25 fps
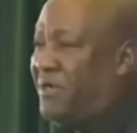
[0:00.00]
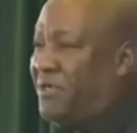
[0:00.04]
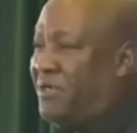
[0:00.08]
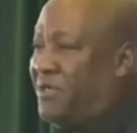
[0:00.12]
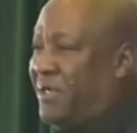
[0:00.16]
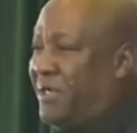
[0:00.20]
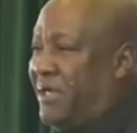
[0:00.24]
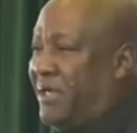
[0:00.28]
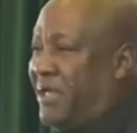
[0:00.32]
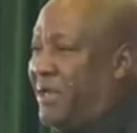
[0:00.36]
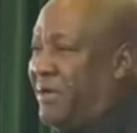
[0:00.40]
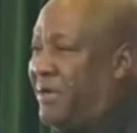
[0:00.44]
Free
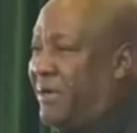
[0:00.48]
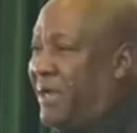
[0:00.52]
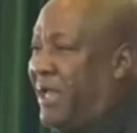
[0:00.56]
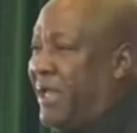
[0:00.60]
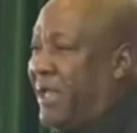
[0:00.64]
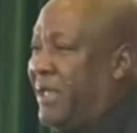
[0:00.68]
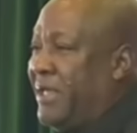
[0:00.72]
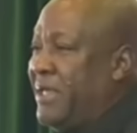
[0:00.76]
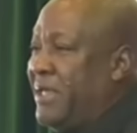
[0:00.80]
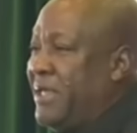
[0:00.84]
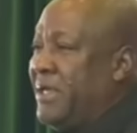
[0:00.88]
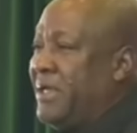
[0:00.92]
Trade Area,
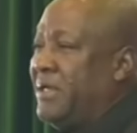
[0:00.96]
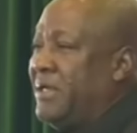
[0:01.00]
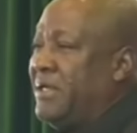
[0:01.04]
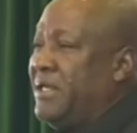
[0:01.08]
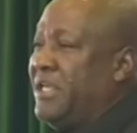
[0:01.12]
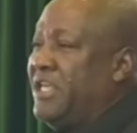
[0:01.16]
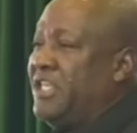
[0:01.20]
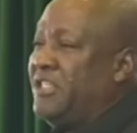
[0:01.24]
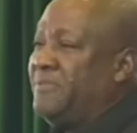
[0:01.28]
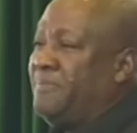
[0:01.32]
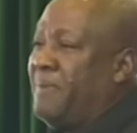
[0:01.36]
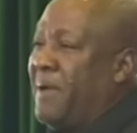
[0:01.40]

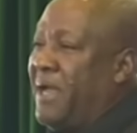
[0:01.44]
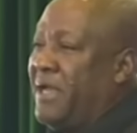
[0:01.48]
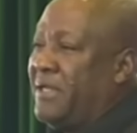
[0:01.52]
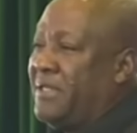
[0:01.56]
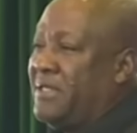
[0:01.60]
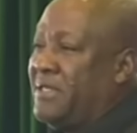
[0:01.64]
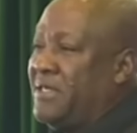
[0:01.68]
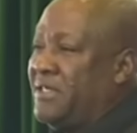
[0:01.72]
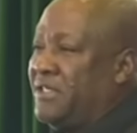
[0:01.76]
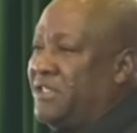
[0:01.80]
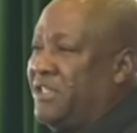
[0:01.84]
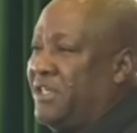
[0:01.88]
these
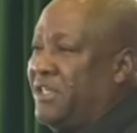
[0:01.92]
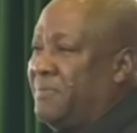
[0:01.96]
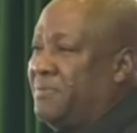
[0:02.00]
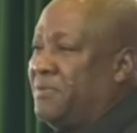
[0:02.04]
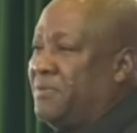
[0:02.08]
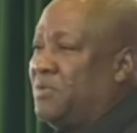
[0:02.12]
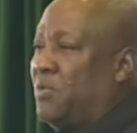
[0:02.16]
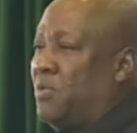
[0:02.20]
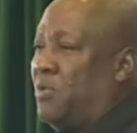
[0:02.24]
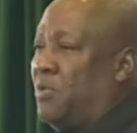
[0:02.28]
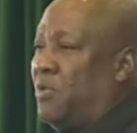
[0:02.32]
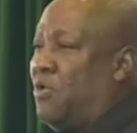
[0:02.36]

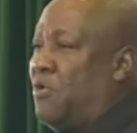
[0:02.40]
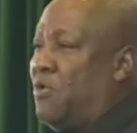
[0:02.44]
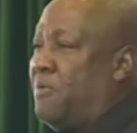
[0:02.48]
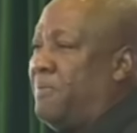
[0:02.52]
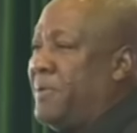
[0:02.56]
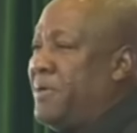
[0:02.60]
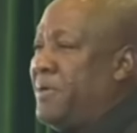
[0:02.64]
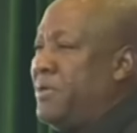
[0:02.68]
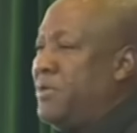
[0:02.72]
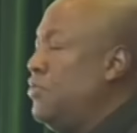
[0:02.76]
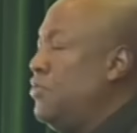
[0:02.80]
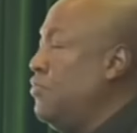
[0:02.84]
partnerships will
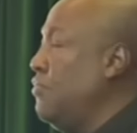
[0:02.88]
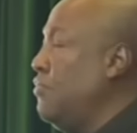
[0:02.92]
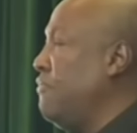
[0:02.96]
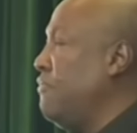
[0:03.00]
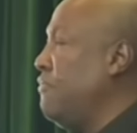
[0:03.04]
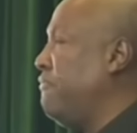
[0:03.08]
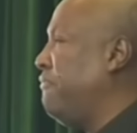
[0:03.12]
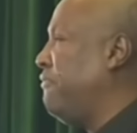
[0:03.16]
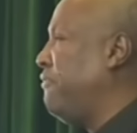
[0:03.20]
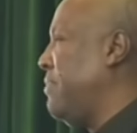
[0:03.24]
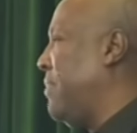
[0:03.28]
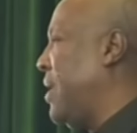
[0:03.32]
open new
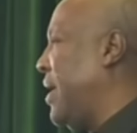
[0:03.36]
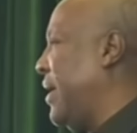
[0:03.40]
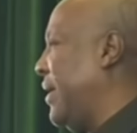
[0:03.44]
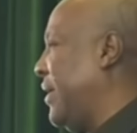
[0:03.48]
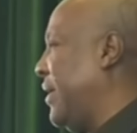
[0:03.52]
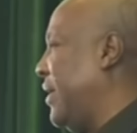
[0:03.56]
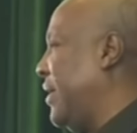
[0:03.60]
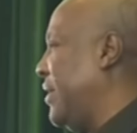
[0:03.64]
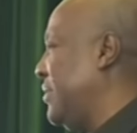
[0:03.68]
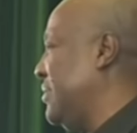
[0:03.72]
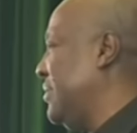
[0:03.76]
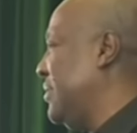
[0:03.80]
foreign
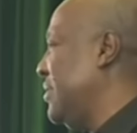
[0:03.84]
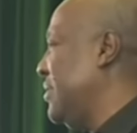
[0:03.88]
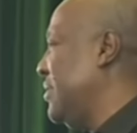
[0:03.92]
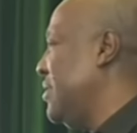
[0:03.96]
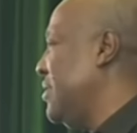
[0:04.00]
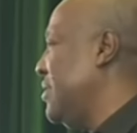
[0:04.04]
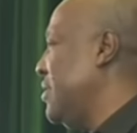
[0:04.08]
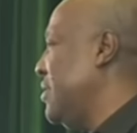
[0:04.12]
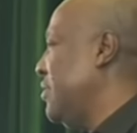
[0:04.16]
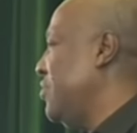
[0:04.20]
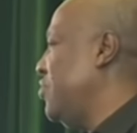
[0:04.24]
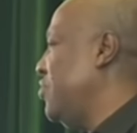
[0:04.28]

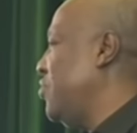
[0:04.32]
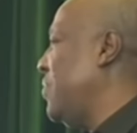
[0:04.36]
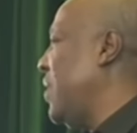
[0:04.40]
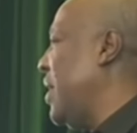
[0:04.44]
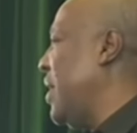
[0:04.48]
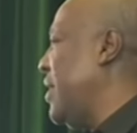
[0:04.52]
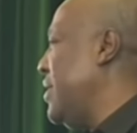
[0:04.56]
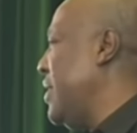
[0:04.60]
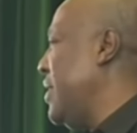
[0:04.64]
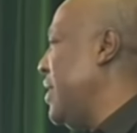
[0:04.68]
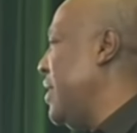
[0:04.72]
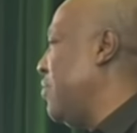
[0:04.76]
markets
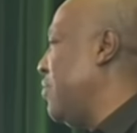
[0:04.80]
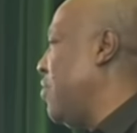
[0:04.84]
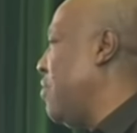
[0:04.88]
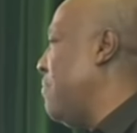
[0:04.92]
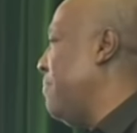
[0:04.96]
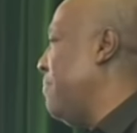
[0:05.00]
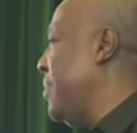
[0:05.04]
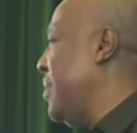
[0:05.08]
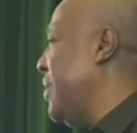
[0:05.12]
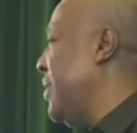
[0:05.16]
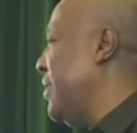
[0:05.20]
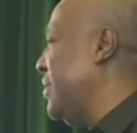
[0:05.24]
to
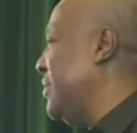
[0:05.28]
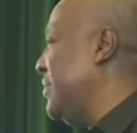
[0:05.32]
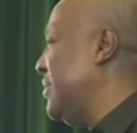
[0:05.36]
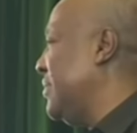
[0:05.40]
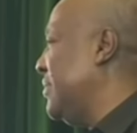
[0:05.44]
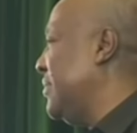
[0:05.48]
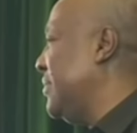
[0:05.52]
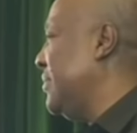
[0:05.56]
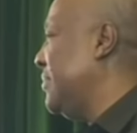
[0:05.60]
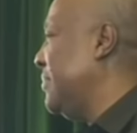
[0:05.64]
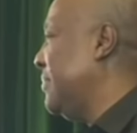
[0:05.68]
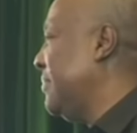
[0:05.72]
Ghanaian
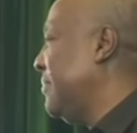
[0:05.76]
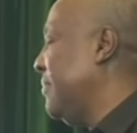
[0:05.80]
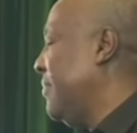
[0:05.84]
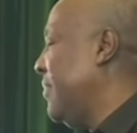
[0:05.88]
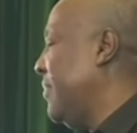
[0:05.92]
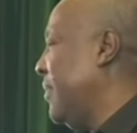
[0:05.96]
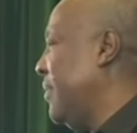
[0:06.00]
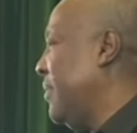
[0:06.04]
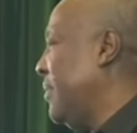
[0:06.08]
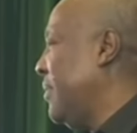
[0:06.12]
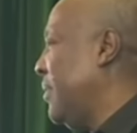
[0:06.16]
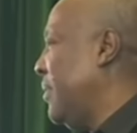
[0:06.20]
companies.
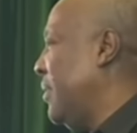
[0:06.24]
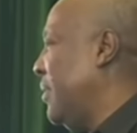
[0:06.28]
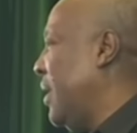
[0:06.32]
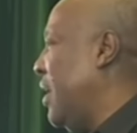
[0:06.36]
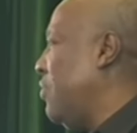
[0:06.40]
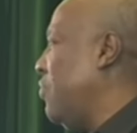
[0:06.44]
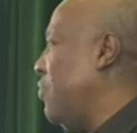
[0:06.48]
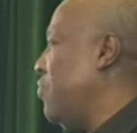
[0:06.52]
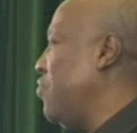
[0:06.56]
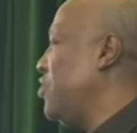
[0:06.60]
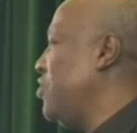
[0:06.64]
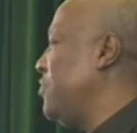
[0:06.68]

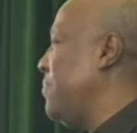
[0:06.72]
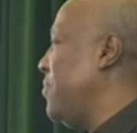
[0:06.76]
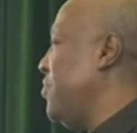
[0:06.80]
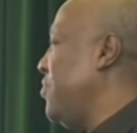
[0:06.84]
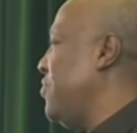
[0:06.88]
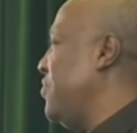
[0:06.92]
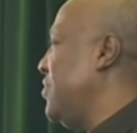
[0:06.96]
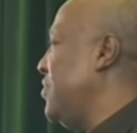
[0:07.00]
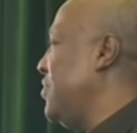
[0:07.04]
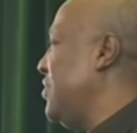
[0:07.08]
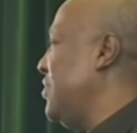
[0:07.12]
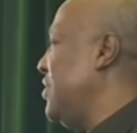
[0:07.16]

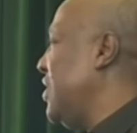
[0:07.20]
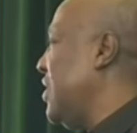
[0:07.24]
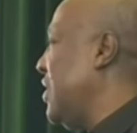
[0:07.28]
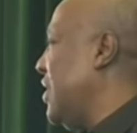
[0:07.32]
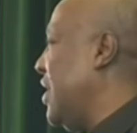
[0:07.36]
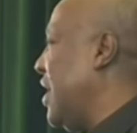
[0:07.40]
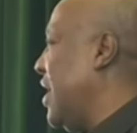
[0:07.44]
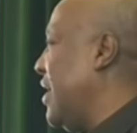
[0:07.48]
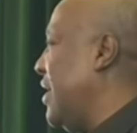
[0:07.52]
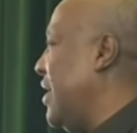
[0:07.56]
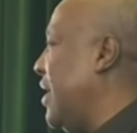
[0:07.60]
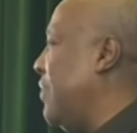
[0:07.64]
And goods
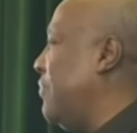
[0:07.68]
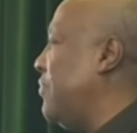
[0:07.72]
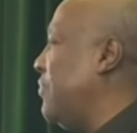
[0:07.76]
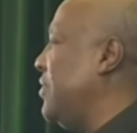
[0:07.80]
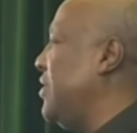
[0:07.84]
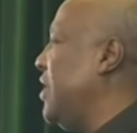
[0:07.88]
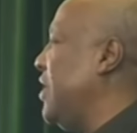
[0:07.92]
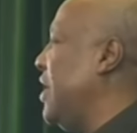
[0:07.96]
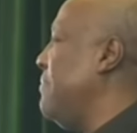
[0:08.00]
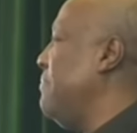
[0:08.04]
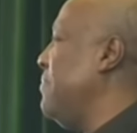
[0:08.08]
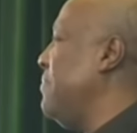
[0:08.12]
produced in
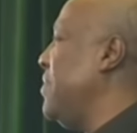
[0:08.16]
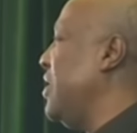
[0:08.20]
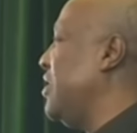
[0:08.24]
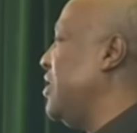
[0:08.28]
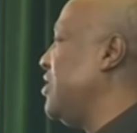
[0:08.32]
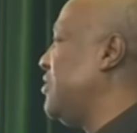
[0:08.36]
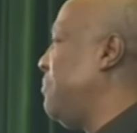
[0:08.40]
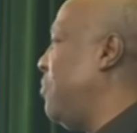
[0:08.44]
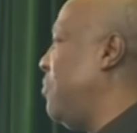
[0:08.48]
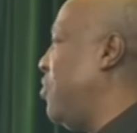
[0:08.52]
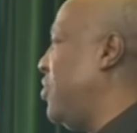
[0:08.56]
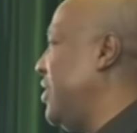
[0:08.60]
Ghana will then
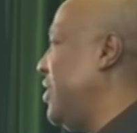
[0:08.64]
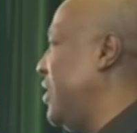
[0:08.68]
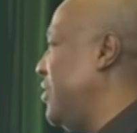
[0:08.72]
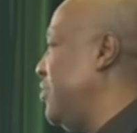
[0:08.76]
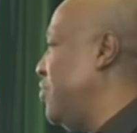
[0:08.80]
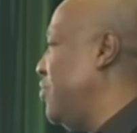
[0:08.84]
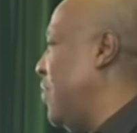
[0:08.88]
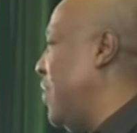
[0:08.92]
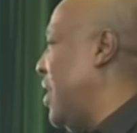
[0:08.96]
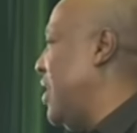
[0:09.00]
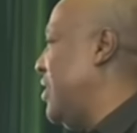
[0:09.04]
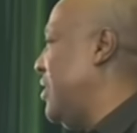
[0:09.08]
be
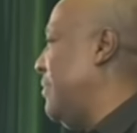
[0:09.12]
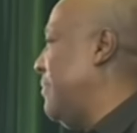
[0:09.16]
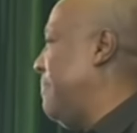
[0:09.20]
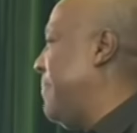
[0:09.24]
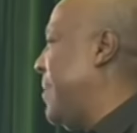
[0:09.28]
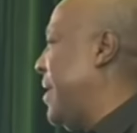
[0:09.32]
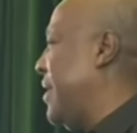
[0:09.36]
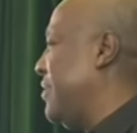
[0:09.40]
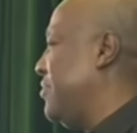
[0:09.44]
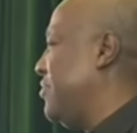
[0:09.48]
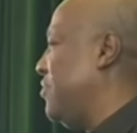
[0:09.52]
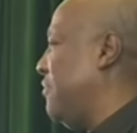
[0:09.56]
exported to other
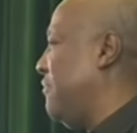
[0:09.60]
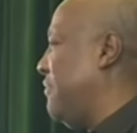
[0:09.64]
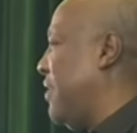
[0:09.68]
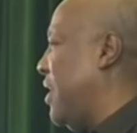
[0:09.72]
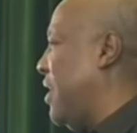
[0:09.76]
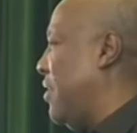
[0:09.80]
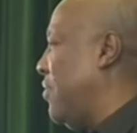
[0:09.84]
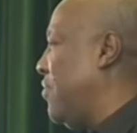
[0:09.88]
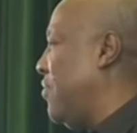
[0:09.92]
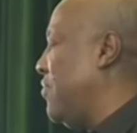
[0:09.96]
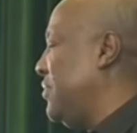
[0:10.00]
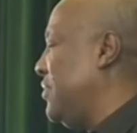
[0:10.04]
parts of our
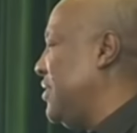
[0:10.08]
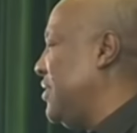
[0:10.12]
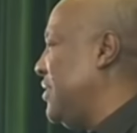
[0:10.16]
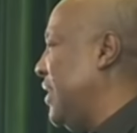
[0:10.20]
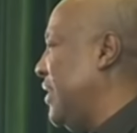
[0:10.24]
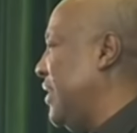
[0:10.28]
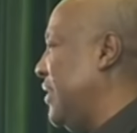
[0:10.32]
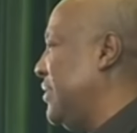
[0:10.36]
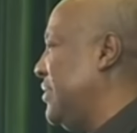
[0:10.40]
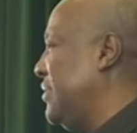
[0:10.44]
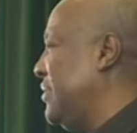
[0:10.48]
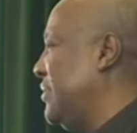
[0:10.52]

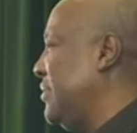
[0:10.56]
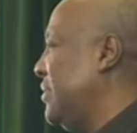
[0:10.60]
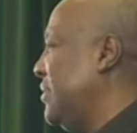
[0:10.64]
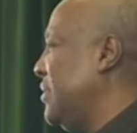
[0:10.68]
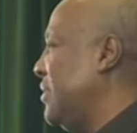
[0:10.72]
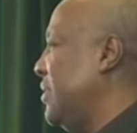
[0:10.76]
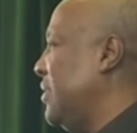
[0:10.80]
continent,